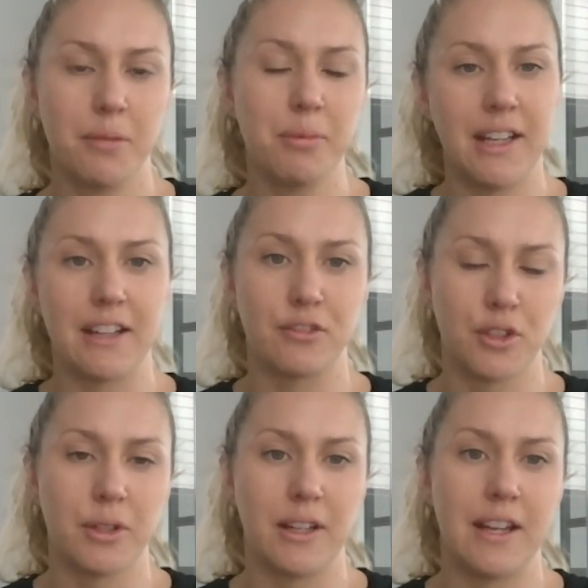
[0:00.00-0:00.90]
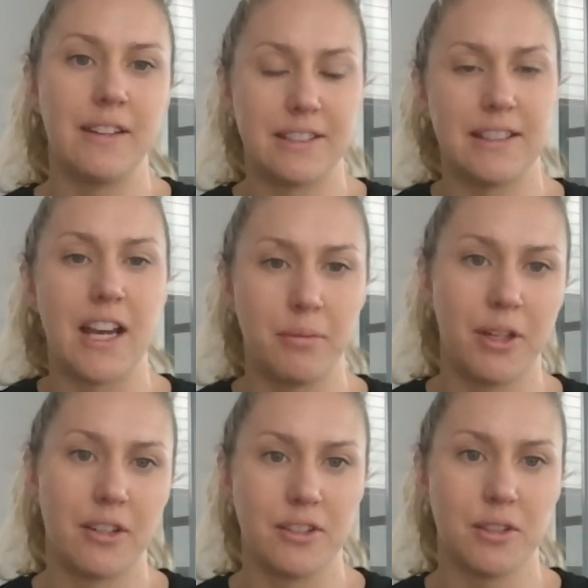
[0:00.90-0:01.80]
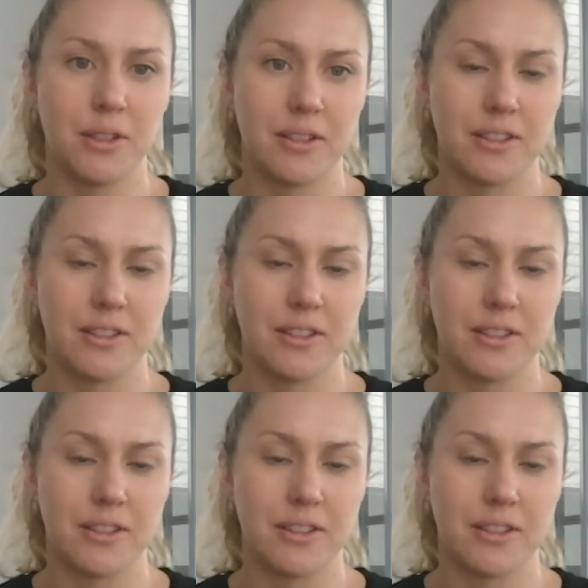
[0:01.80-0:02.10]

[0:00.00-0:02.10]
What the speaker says: I'm going to get through it. And this is how I'm going to do it.